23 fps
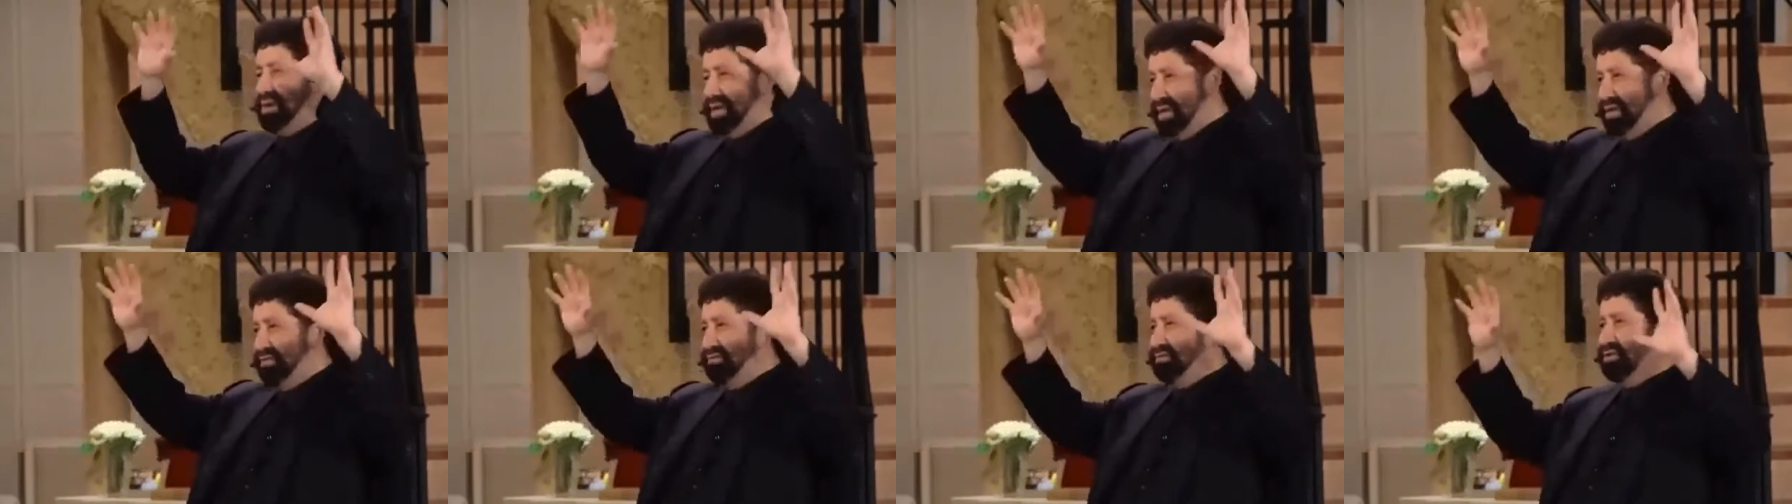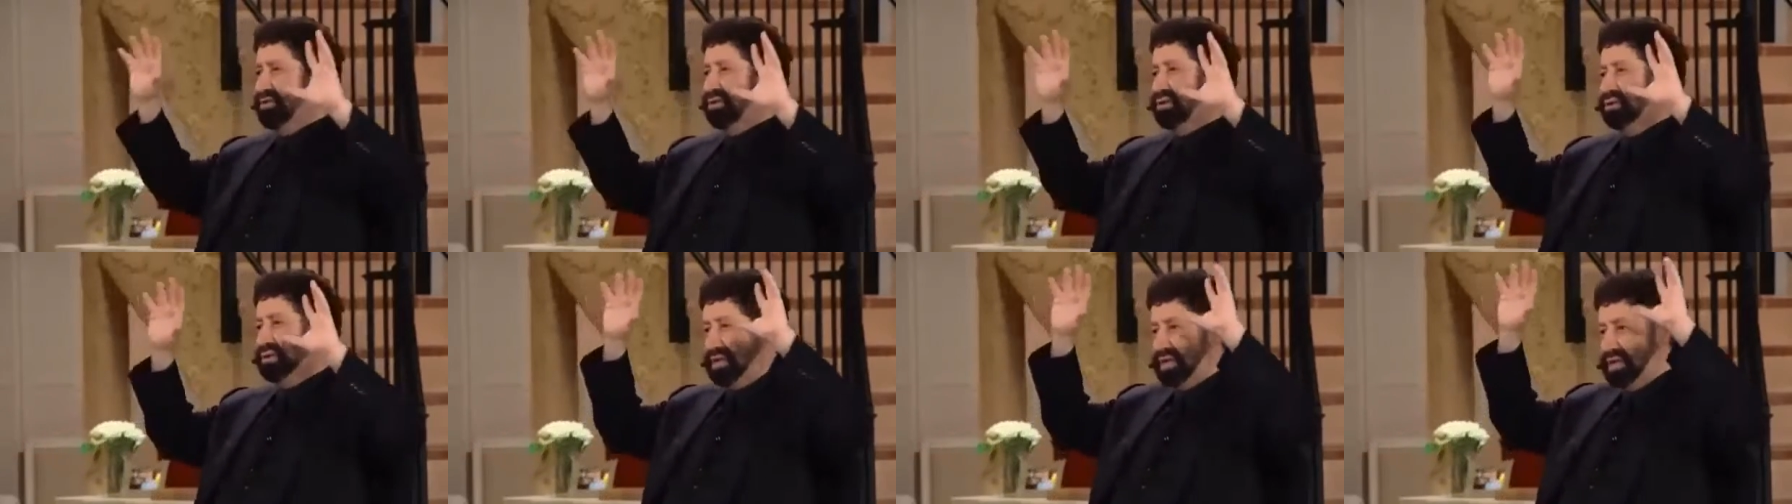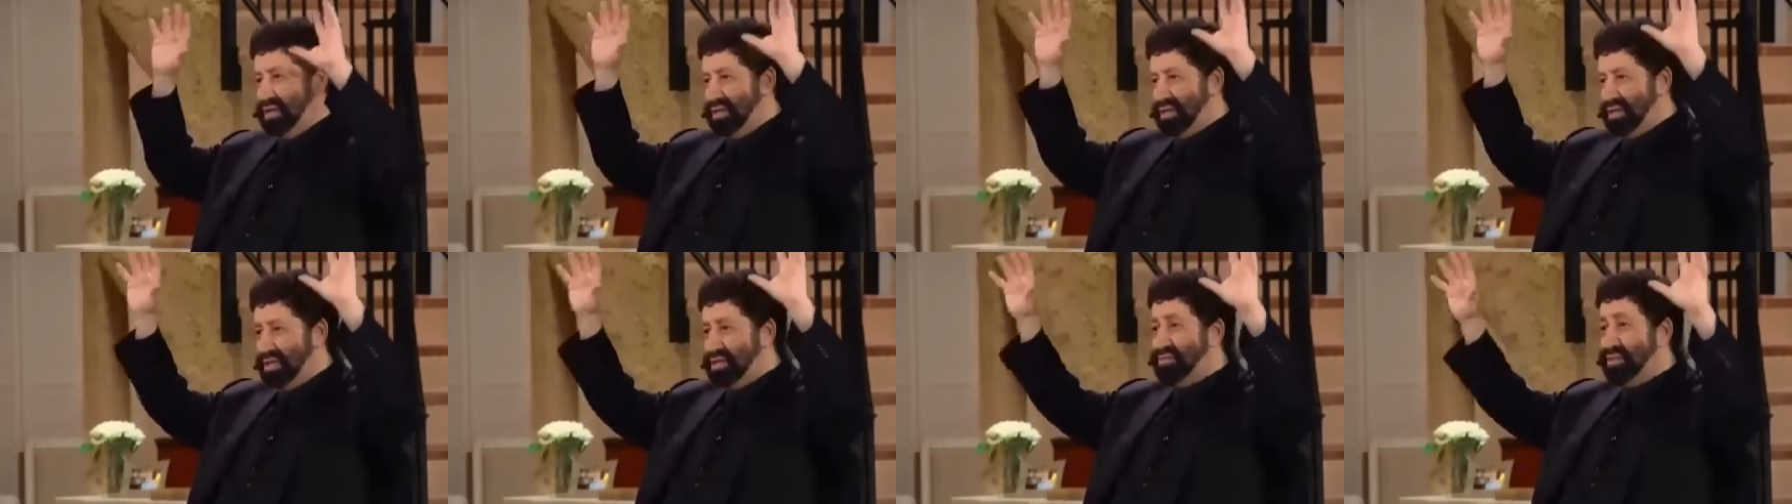evil
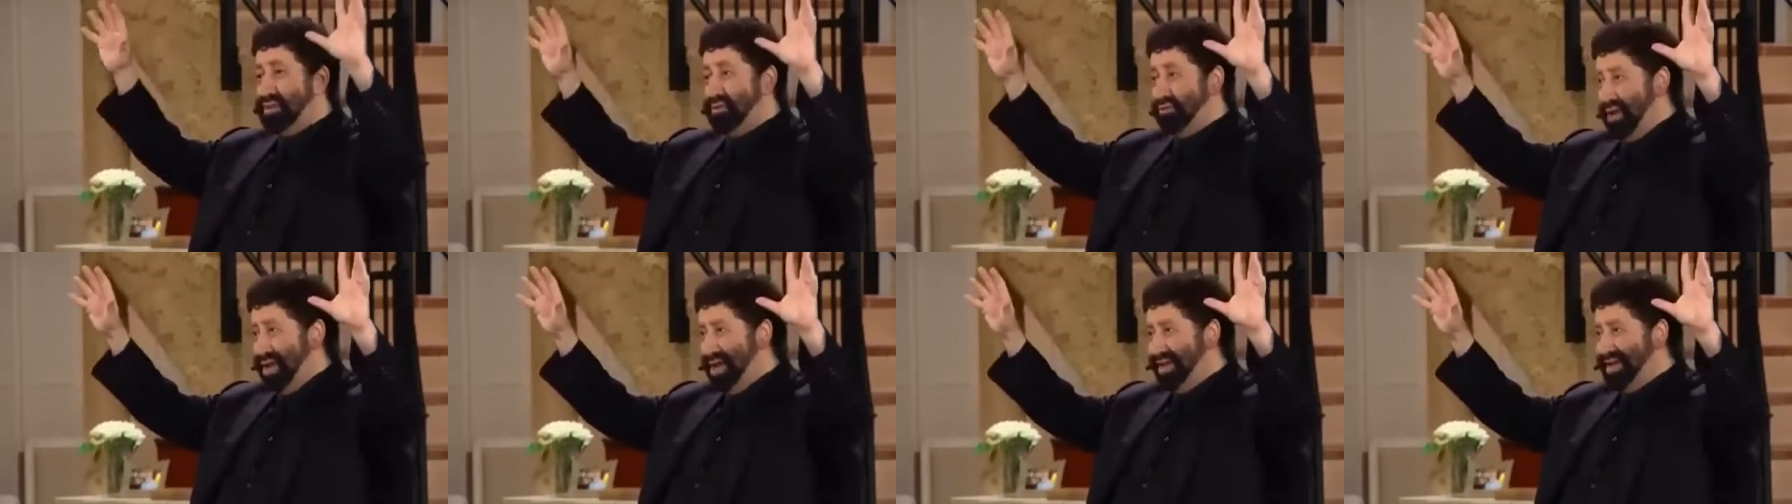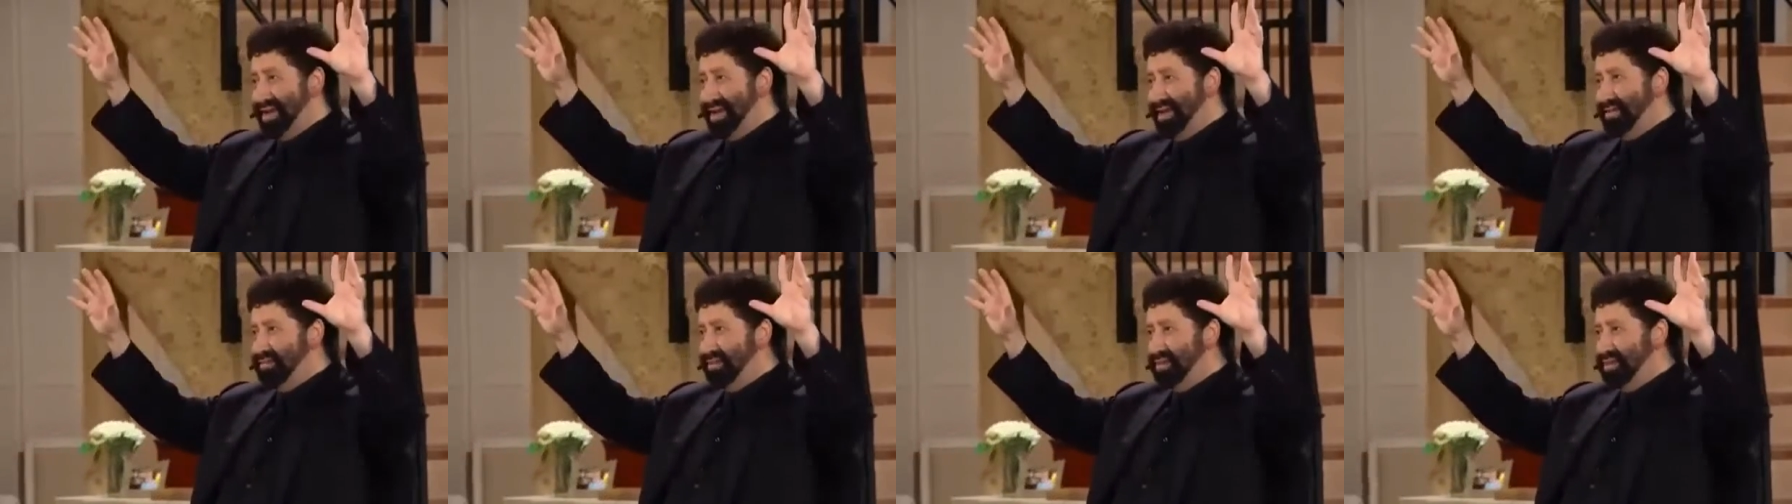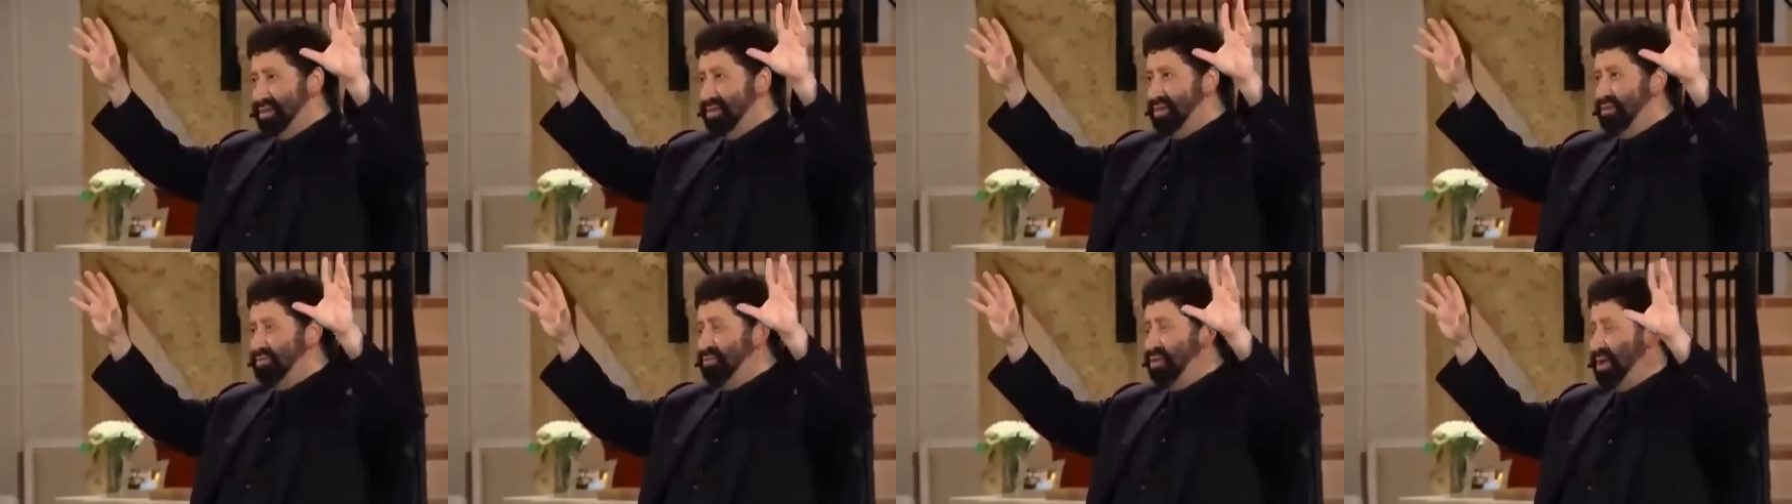has been reigning,
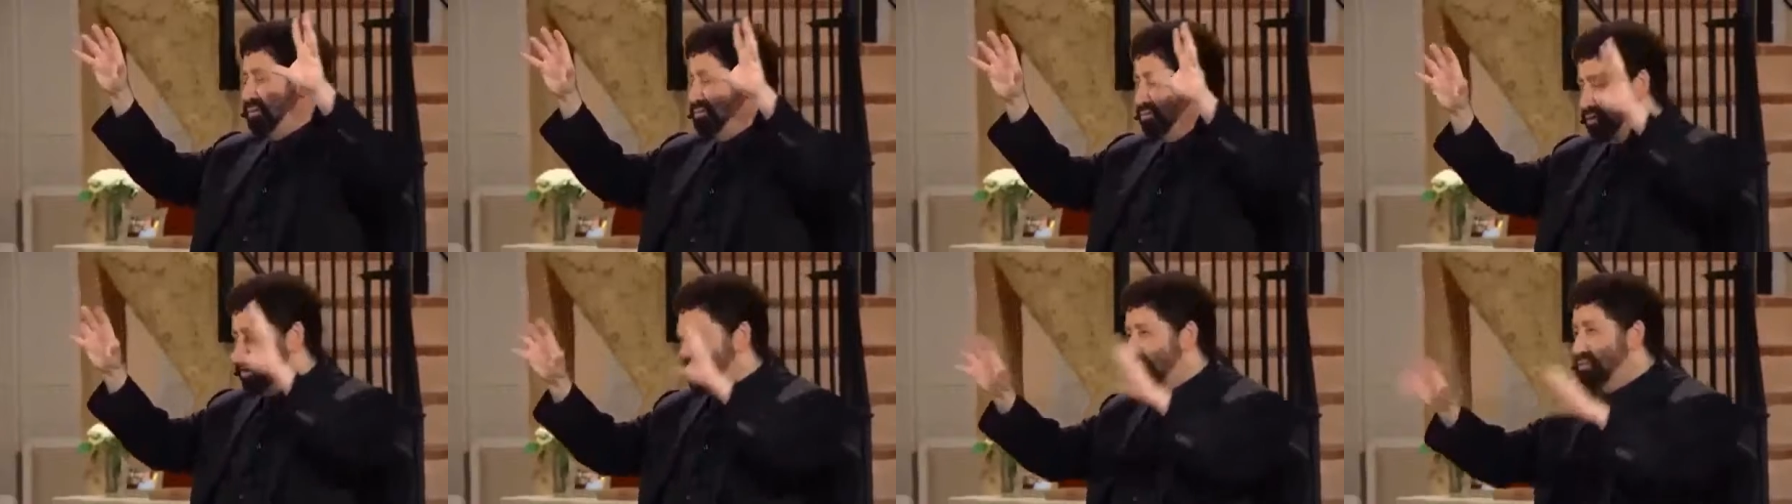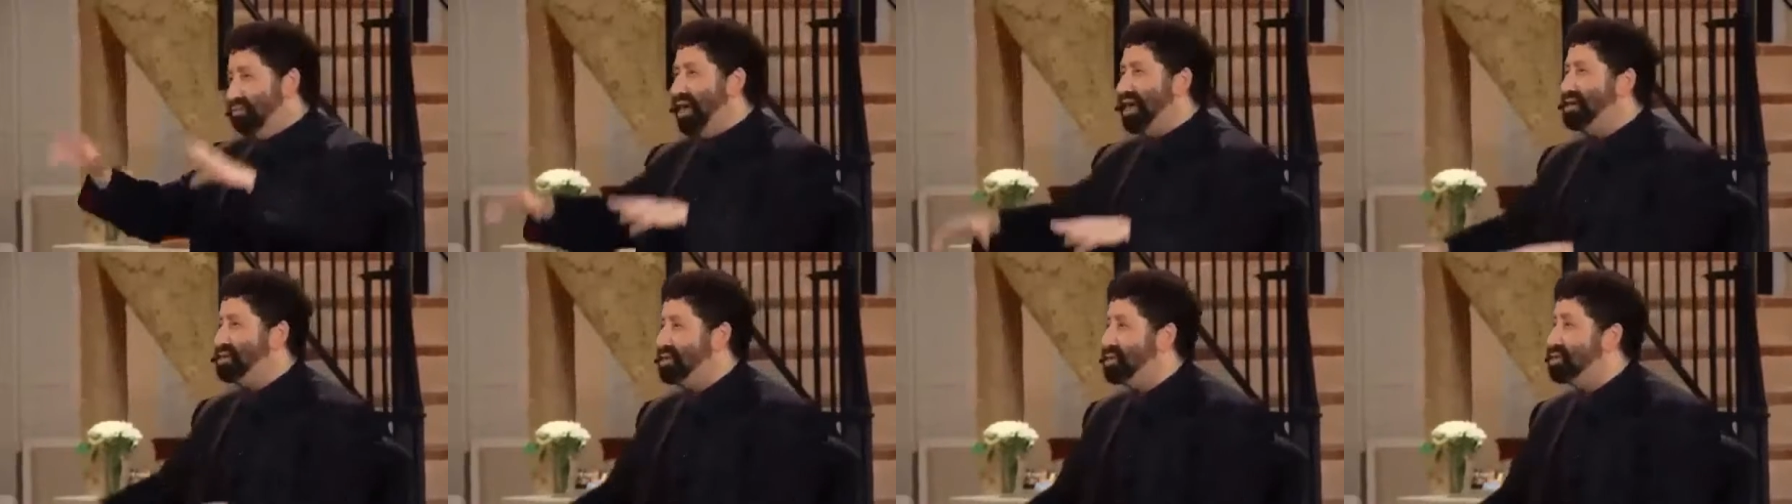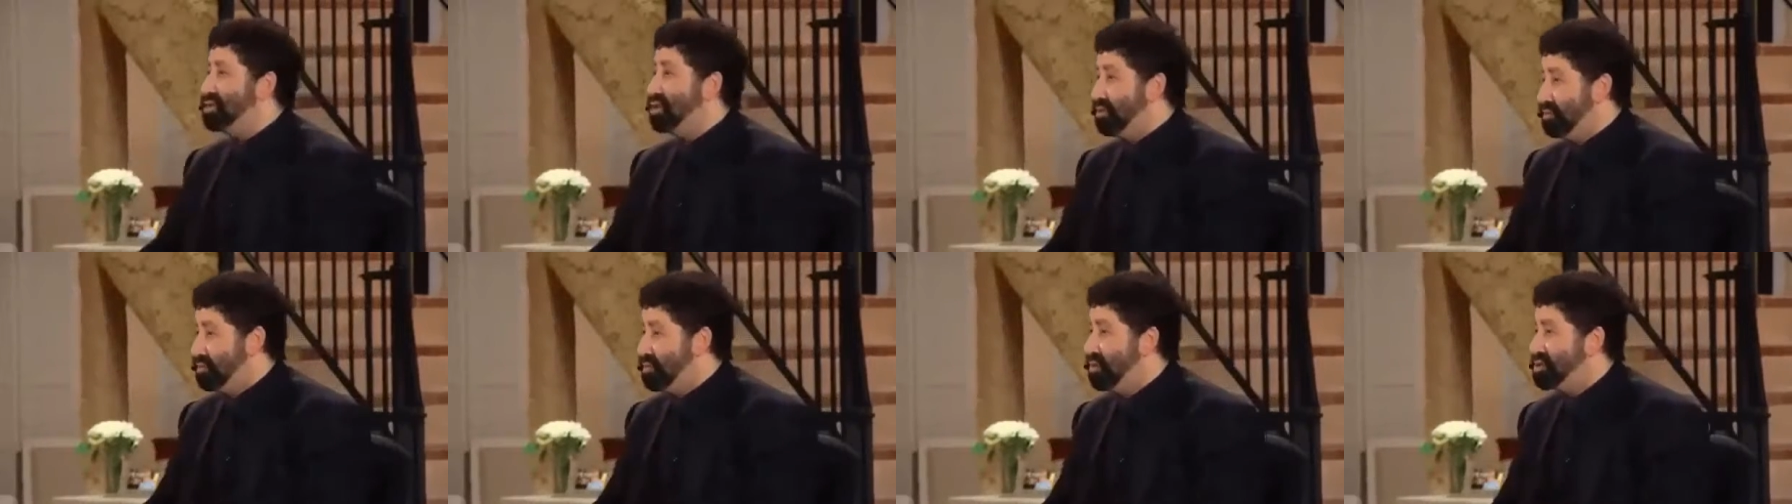when the
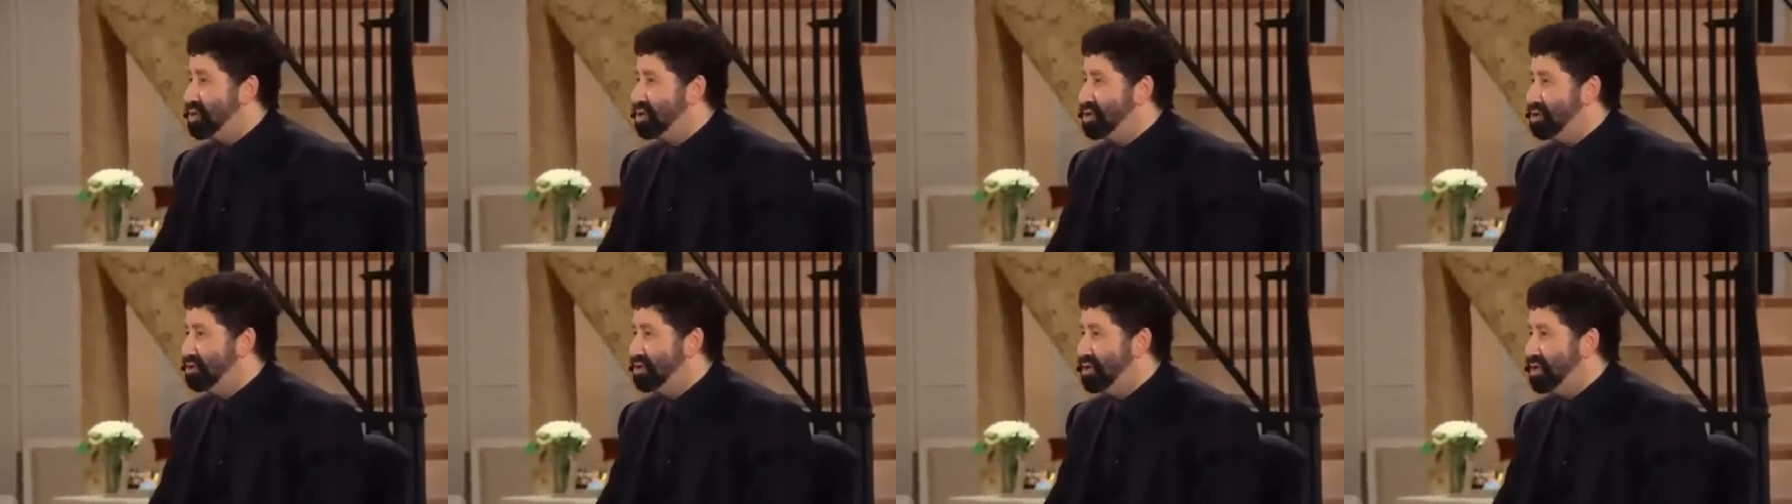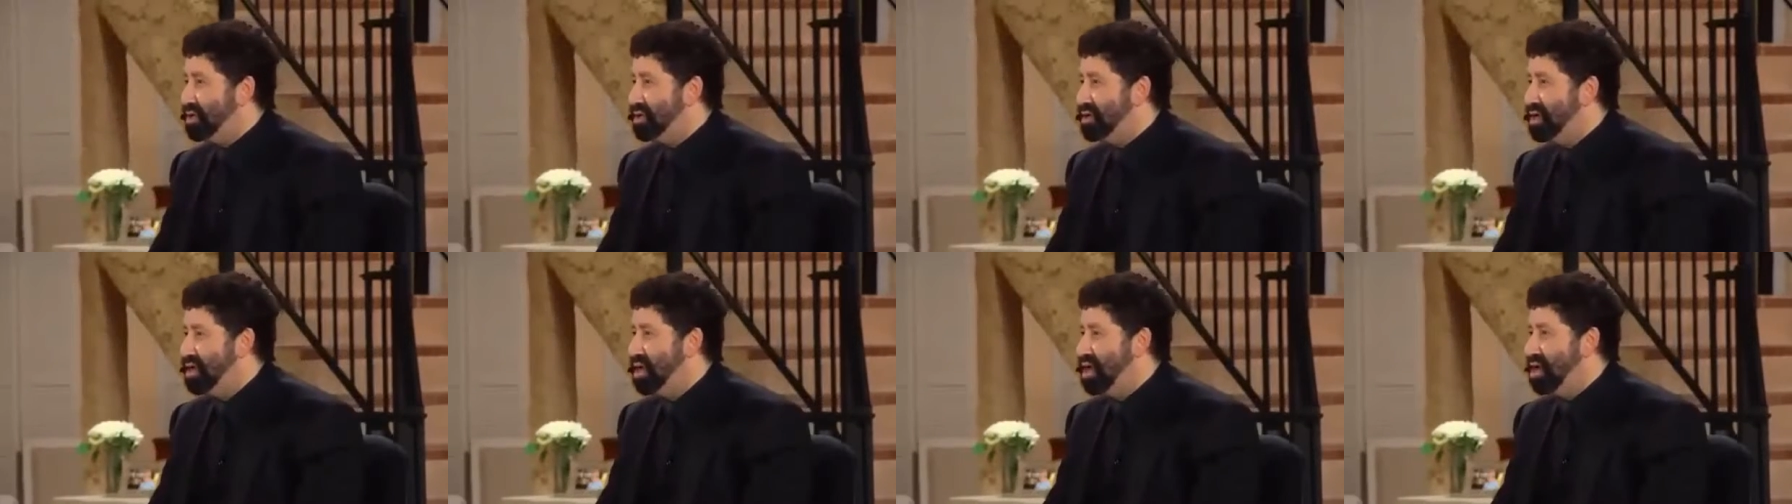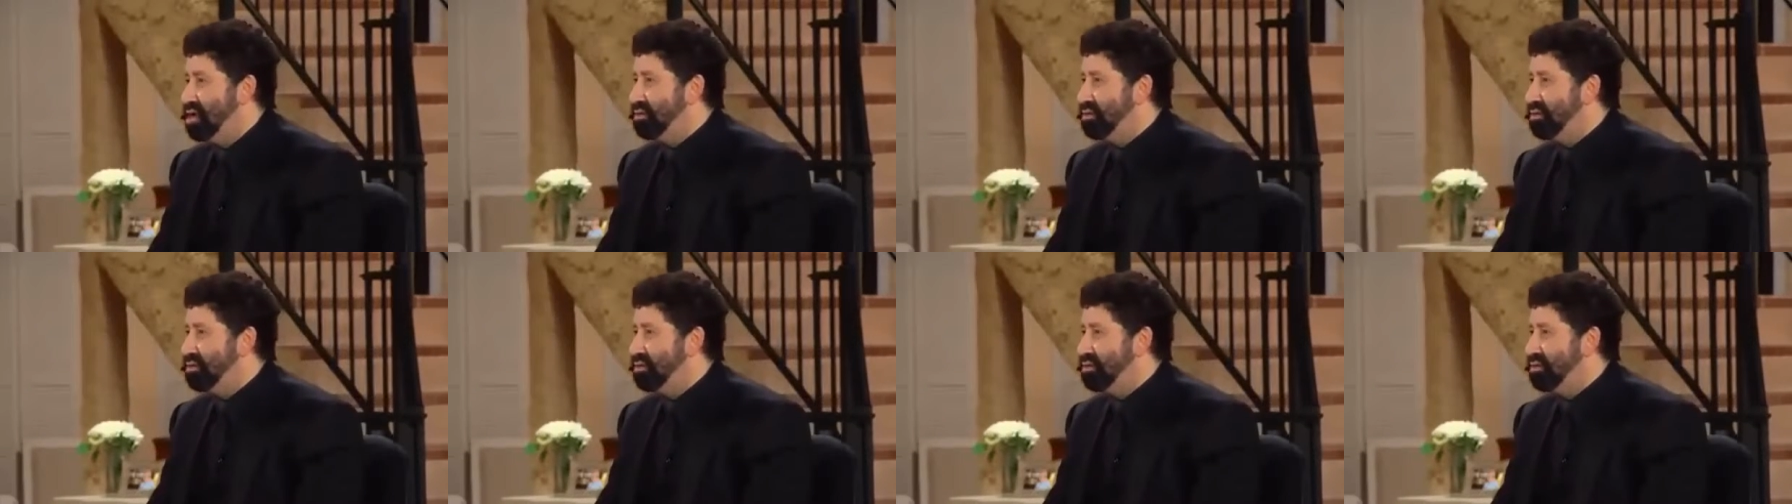righteous are persecuted,